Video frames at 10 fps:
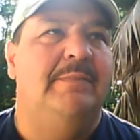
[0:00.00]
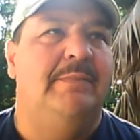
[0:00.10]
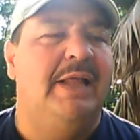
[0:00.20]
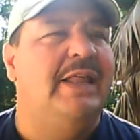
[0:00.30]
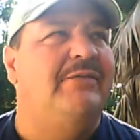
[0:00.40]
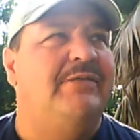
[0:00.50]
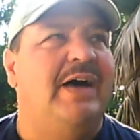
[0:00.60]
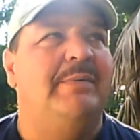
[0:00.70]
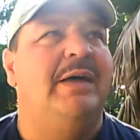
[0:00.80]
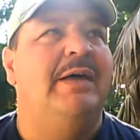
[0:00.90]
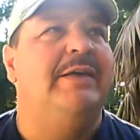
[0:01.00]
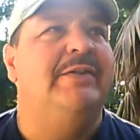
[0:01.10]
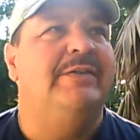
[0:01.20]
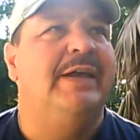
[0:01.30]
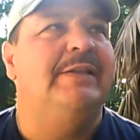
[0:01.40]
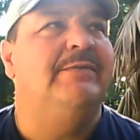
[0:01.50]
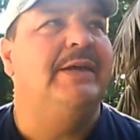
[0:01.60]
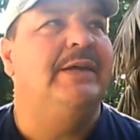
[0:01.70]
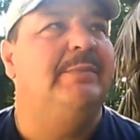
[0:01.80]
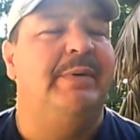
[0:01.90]
Mala fama is kind of
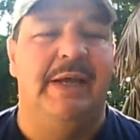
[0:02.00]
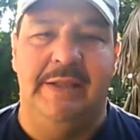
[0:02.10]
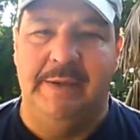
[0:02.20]
like a bad